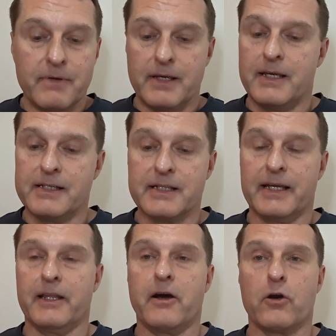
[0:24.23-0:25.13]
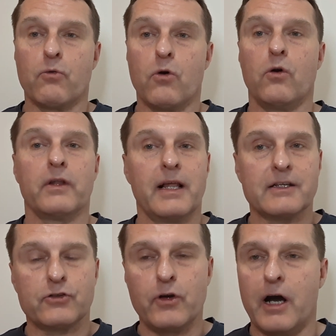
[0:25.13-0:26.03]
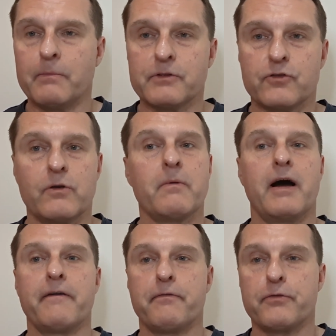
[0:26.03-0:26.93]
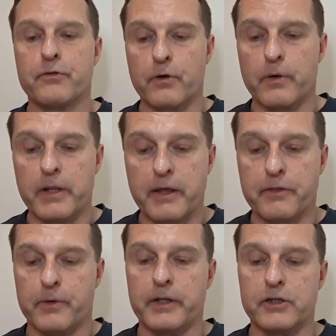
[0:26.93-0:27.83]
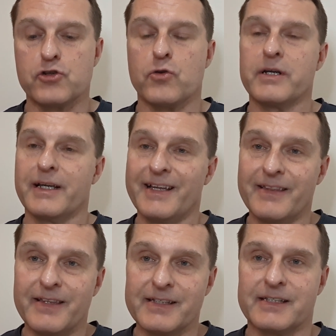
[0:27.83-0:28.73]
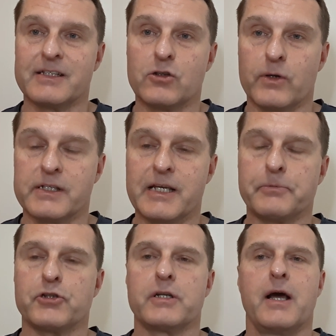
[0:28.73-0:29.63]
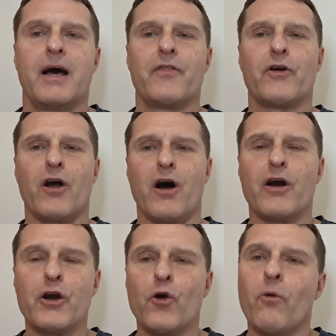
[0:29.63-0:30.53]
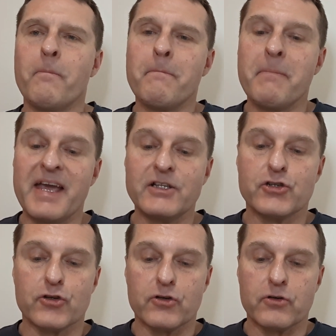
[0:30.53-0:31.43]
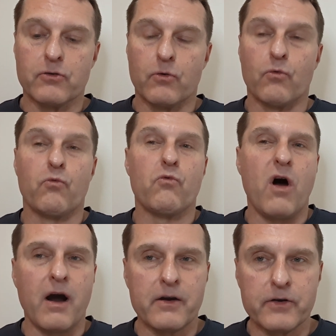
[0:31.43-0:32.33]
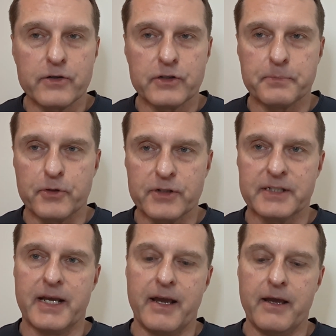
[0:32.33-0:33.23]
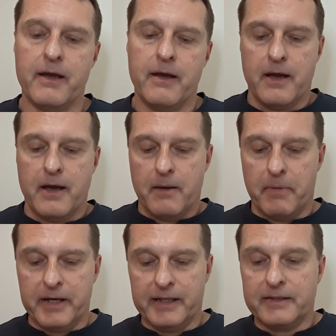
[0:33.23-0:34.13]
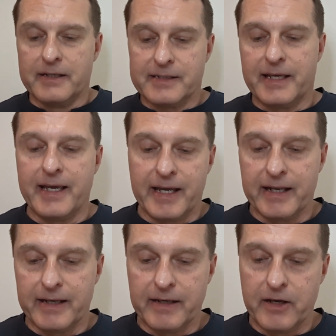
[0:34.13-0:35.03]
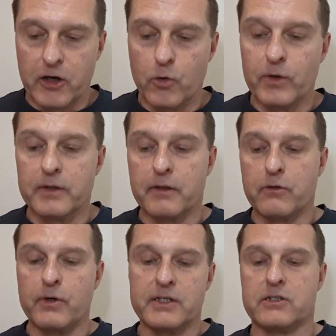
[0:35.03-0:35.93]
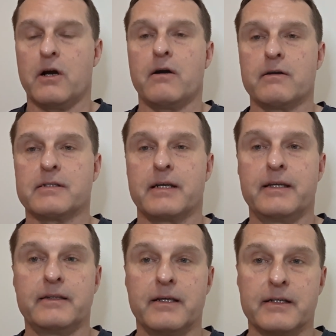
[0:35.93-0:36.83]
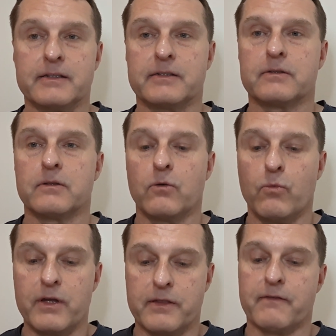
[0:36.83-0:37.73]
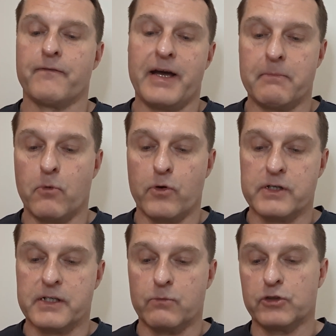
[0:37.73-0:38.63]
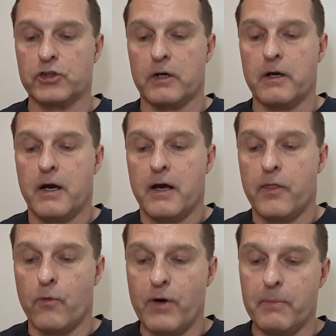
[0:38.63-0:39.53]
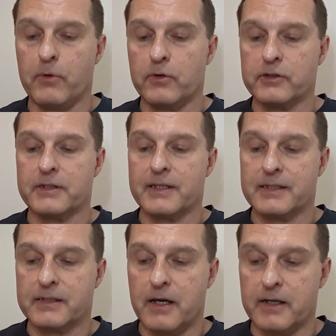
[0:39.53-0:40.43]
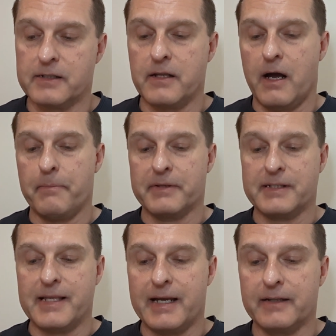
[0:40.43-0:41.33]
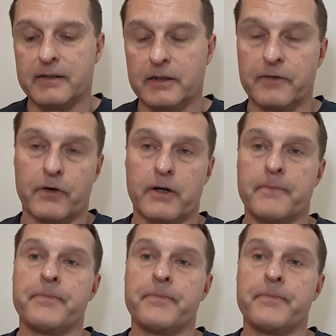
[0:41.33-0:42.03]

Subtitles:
He's lately on a roll. The last few albums for him, I thoroughly enjoy it, and this is no exception. There are no major rockers per se, but he does kick it in gear with the three songs that he does with Van Morrison, which are The Rebels, This Has Gotta Stop, and Stand and Deliver.